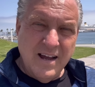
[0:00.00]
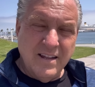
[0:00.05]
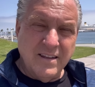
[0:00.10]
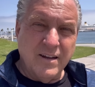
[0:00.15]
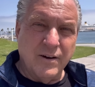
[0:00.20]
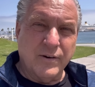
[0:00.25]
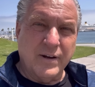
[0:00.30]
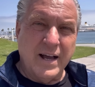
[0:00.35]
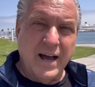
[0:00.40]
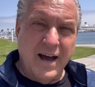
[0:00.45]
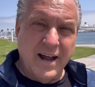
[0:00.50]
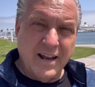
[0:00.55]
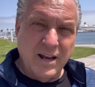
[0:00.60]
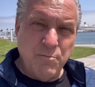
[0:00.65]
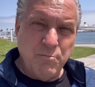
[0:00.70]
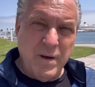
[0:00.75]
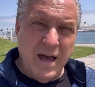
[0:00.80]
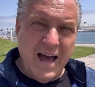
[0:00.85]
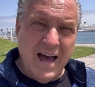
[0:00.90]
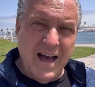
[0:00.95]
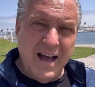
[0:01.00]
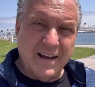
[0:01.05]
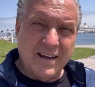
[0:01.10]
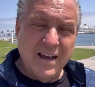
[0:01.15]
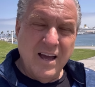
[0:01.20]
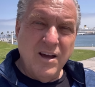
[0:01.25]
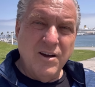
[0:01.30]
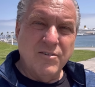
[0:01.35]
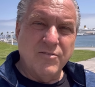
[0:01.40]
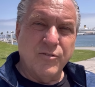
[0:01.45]
They're cutting back
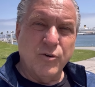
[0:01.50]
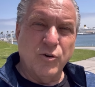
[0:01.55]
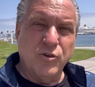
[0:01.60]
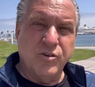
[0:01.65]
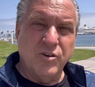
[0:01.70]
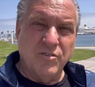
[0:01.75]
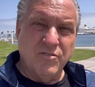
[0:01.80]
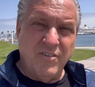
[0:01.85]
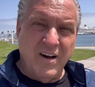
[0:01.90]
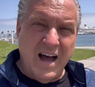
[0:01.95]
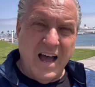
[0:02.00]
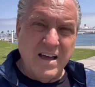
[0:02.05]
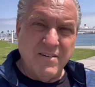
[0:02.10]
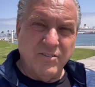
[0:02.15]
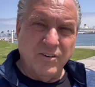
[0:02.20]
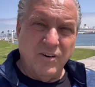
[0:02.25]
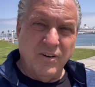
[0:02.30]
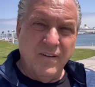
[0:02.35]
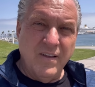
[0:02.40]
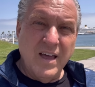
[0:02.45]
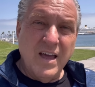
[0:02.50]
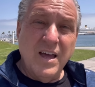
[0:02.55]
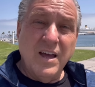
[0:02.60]
for survival.